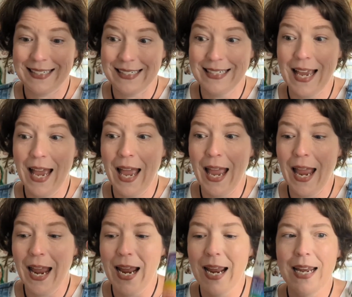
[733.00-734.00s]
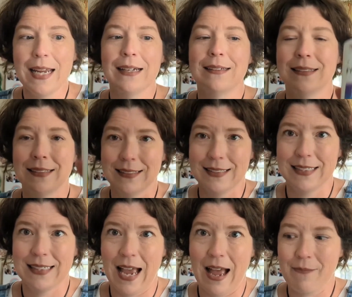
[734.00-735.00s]
Yay.
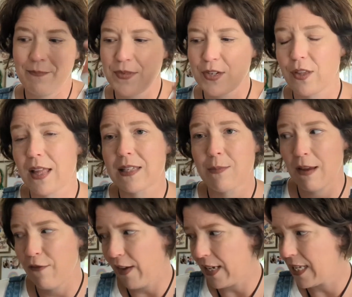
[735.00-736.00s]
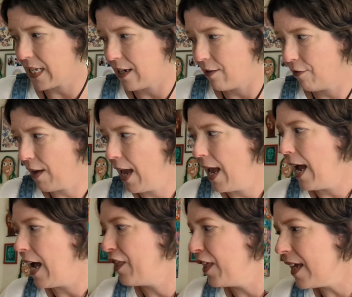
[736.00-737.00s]
Yeah, so that's my fixative.
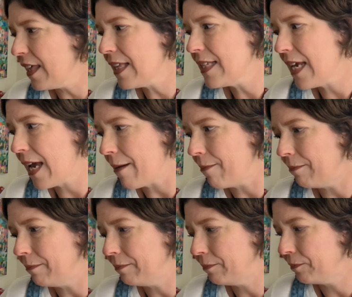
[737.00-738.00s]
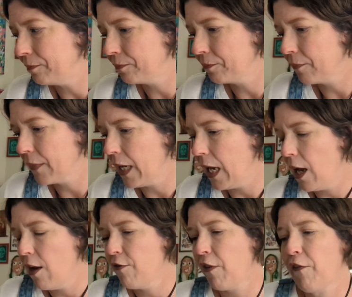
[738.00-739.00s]
I think that's it
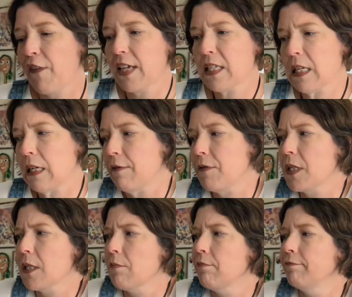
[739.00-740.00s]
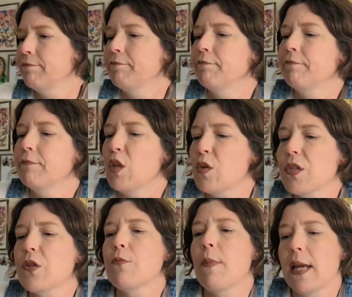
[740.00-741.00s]
for fixatives.
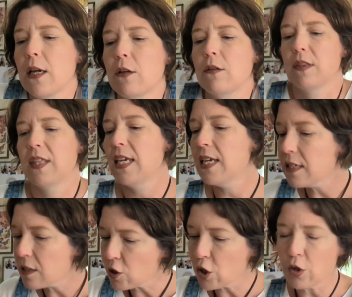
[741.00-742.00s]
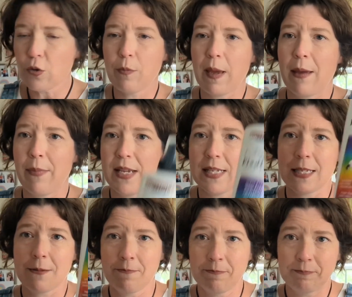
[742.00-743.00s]
Those are these 2 babies